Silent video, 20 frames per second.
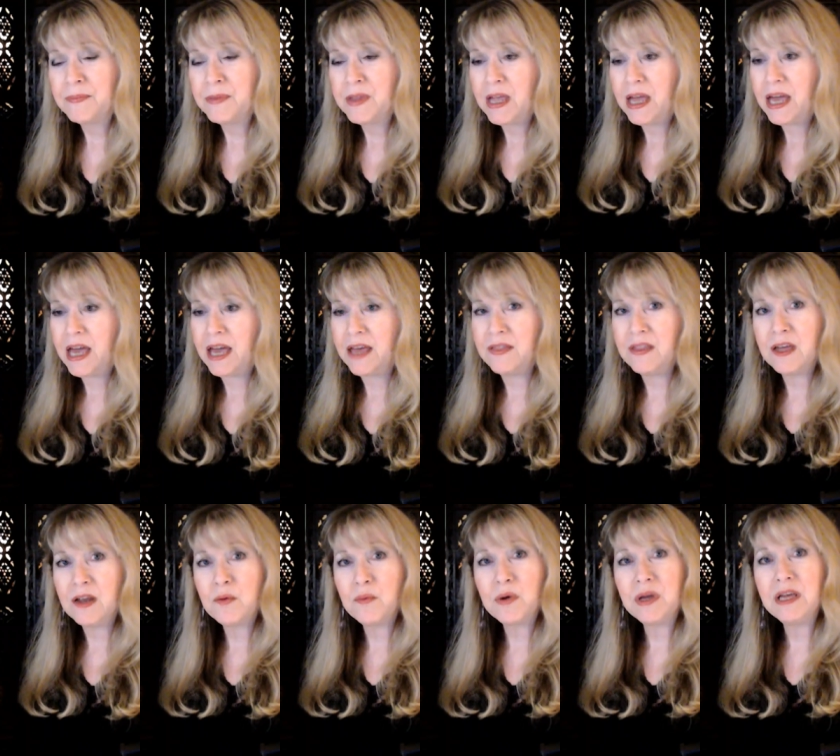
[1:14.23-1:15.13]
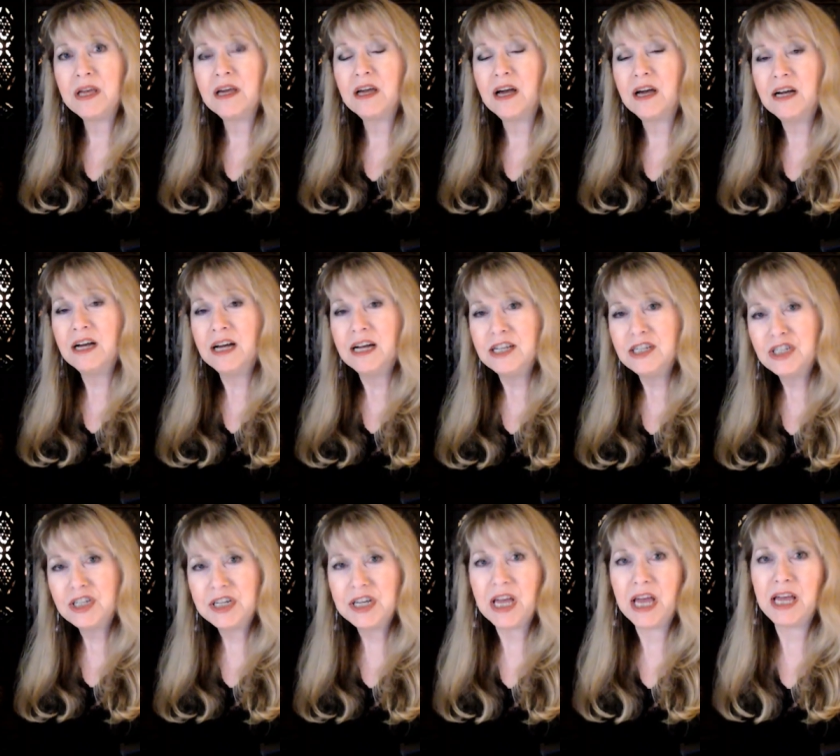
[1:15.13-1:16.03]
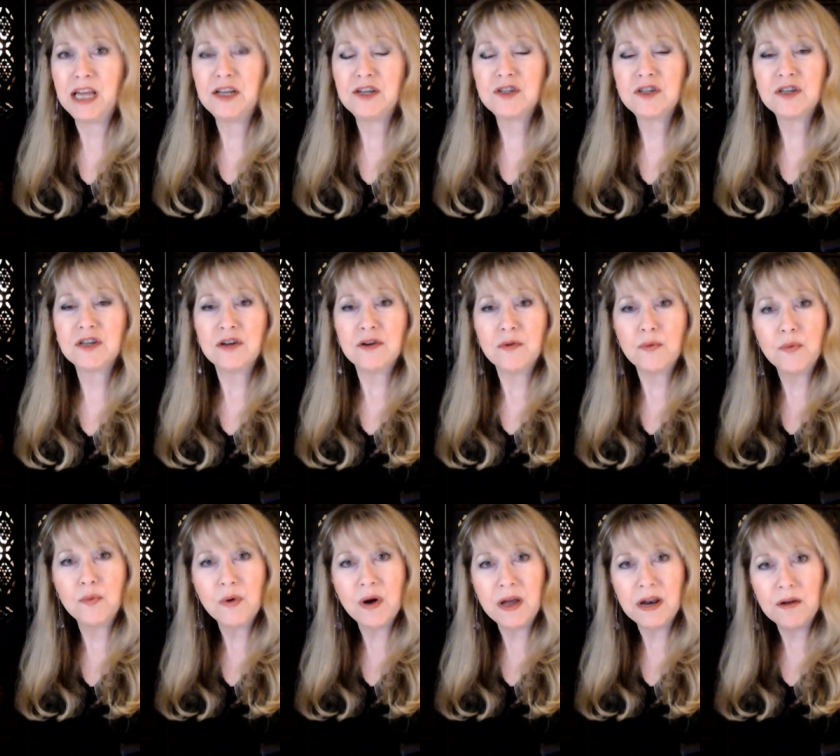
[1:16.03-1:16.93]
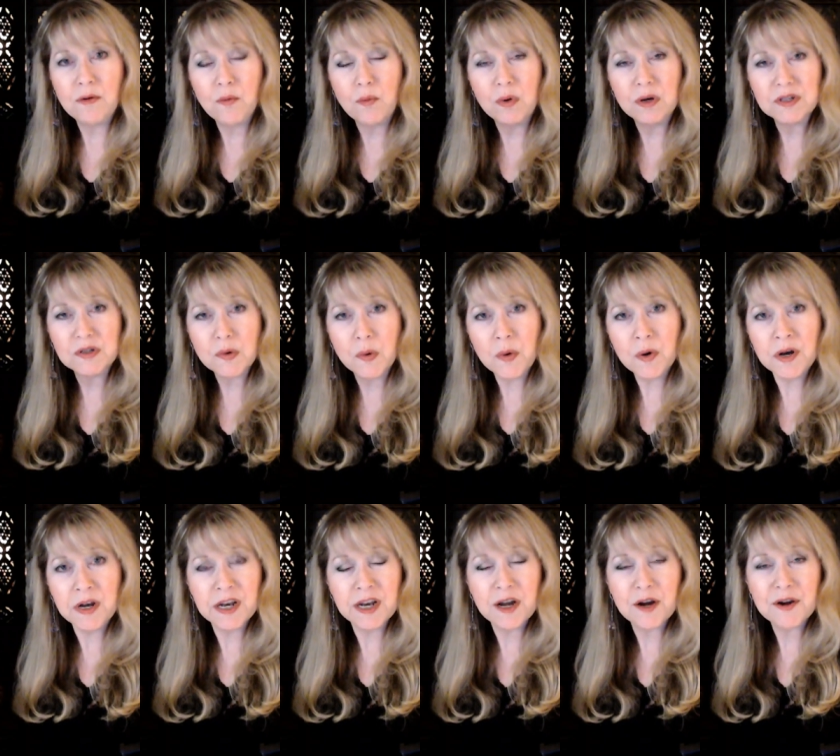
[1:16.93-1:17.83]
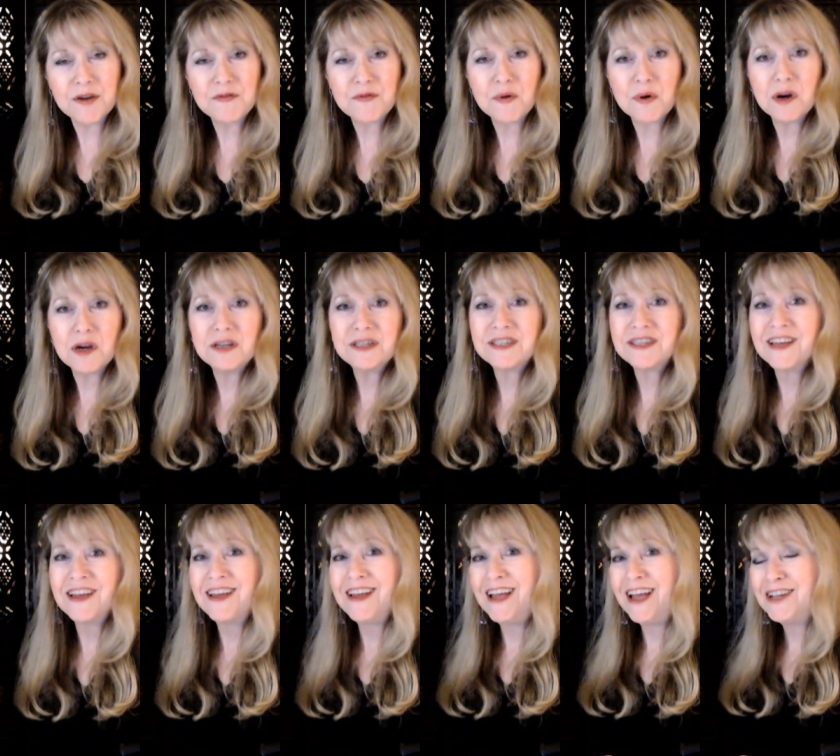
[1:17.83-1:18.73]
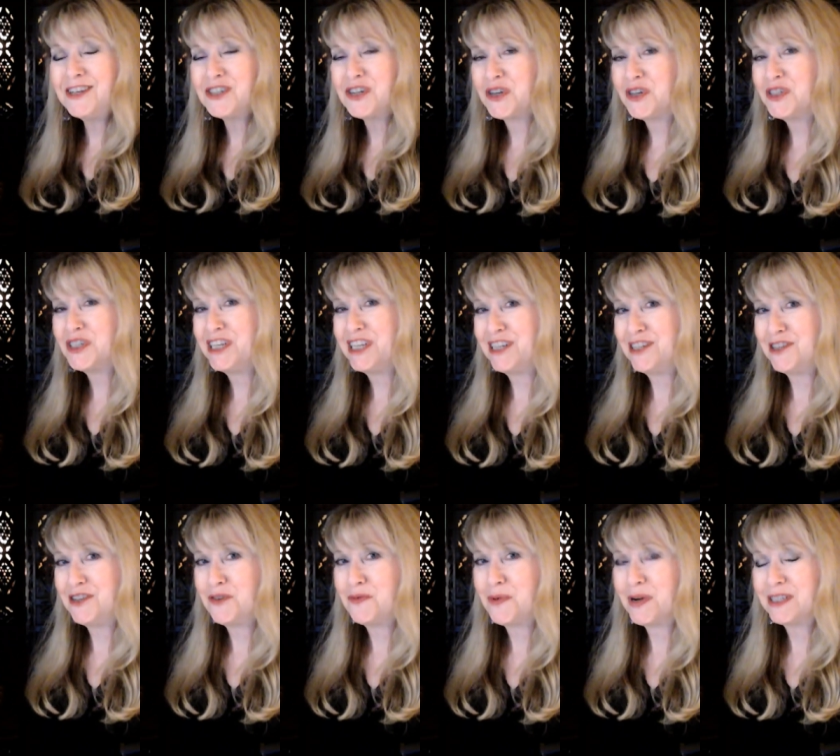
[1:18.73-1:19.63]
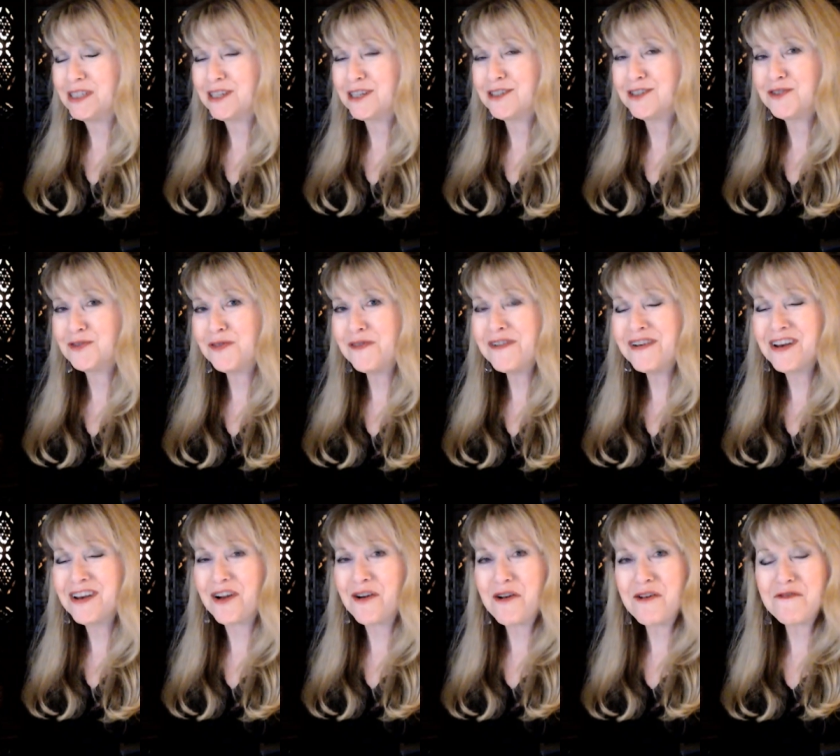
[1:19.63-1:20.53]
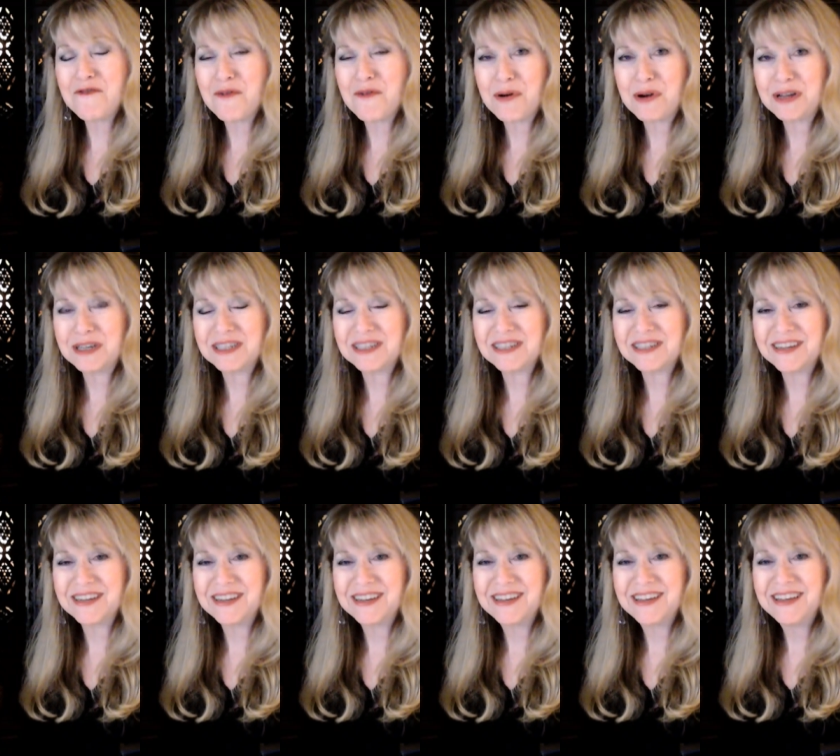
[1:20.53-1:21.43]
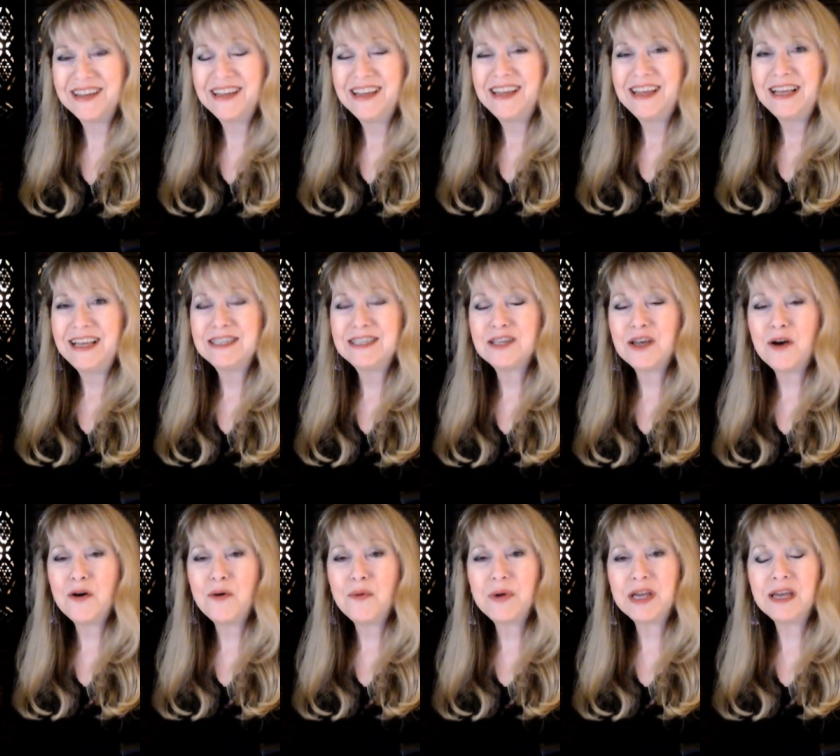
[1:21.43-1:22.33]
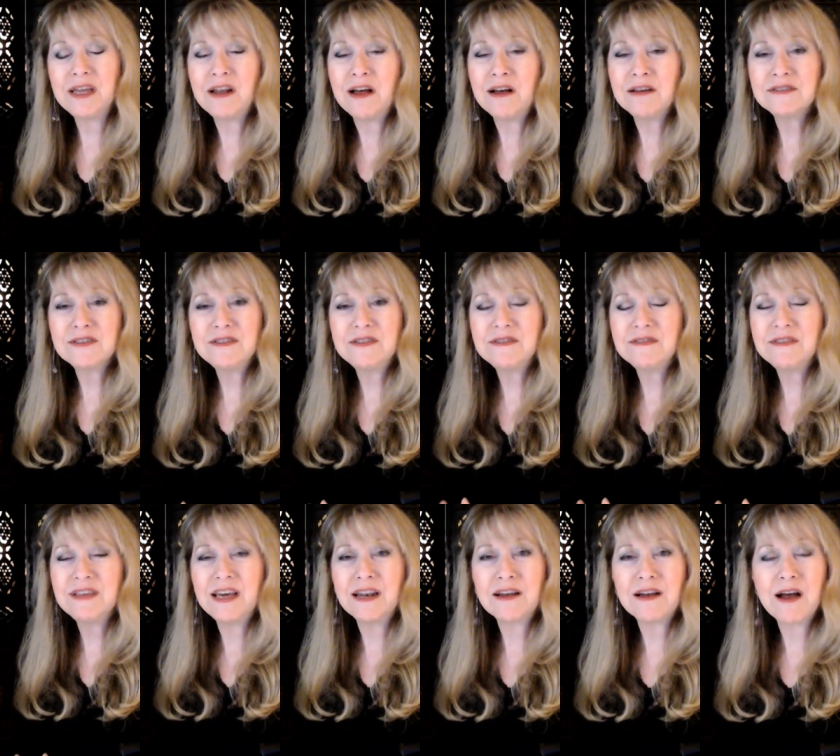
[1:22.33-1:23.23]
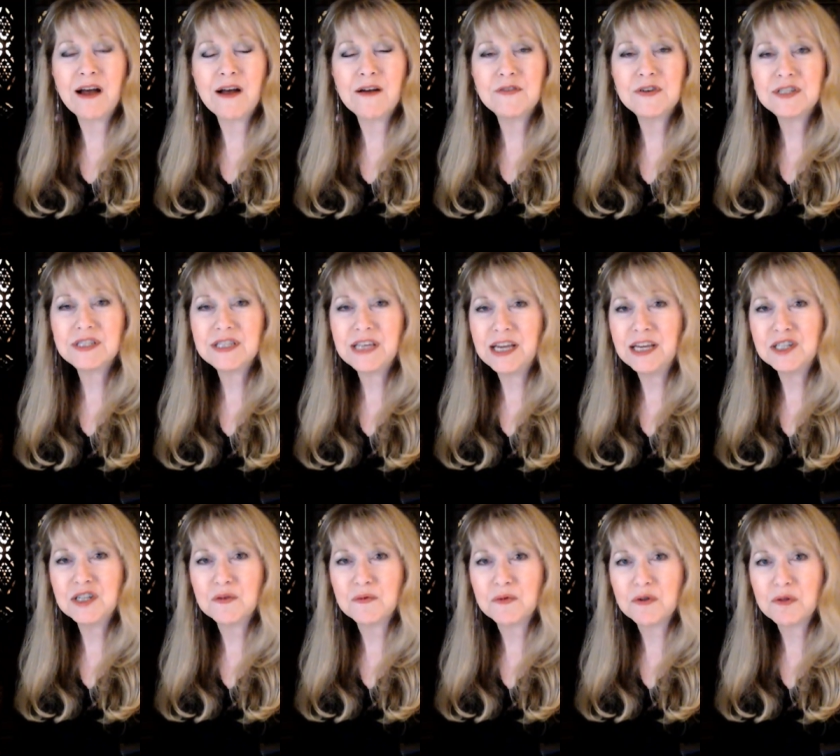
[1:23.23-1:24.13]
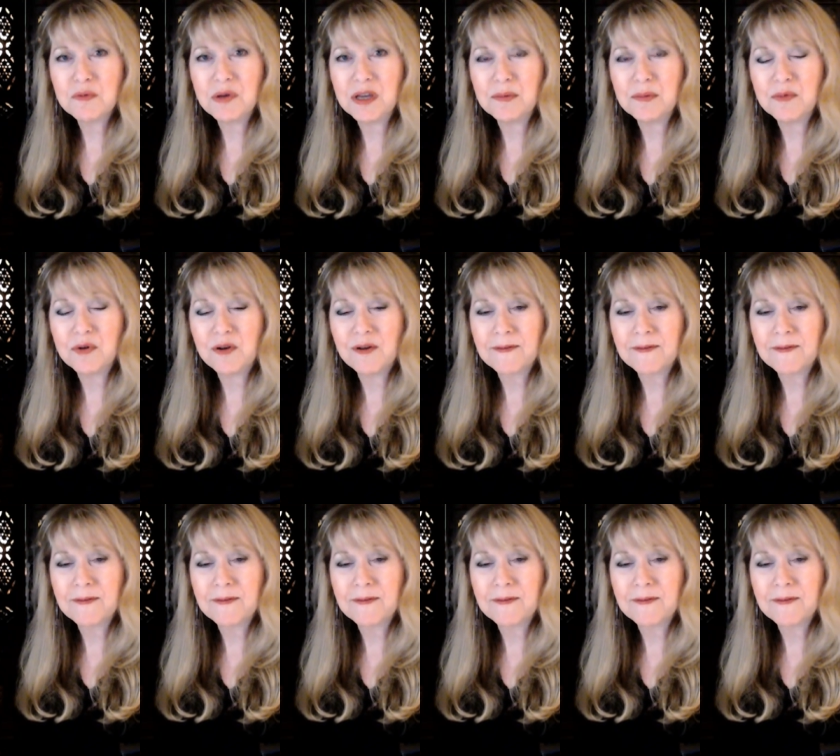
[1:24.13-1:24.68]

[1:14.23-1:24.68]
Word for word: And then we change what was ordinary for us and turn it into what's extraordinary for us. So we can also do that in conversation with people.